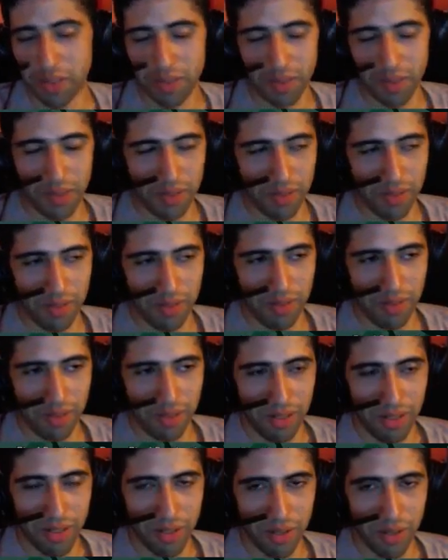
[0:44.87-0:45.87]
that
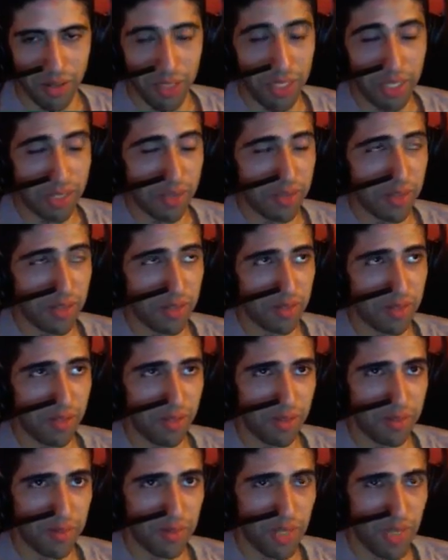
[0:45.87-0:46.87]
are in
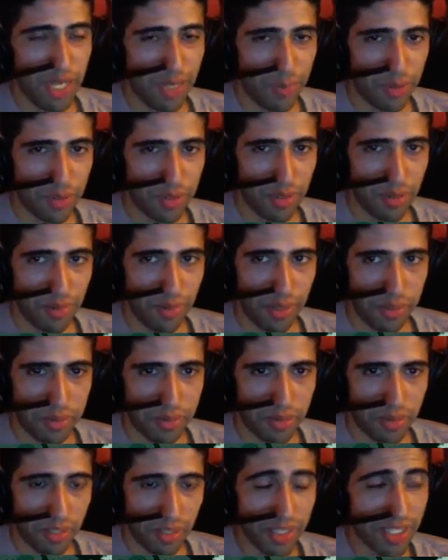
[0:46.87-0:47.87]
existence for the any percent route,
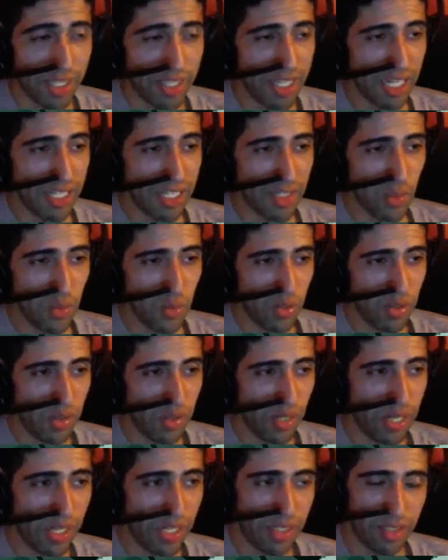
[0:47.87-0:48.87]
this is actually one
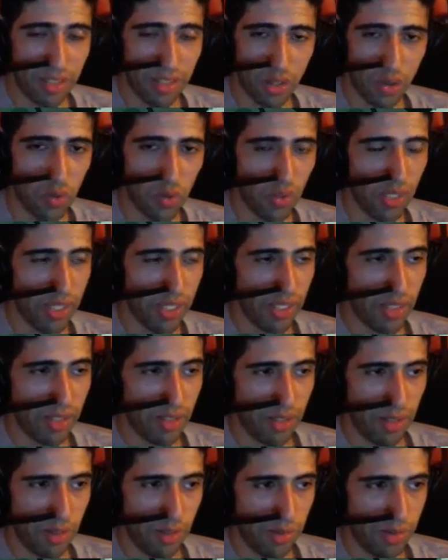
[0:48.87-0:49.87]
that I don't like
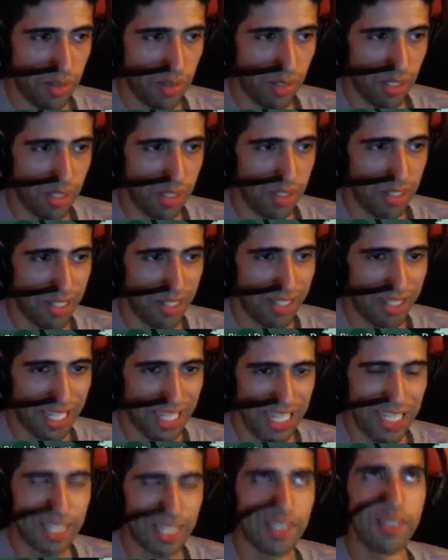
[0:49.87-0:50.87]
using because
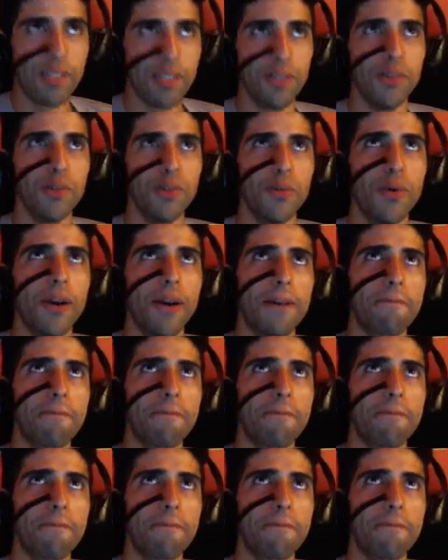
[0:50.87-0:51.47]
it's so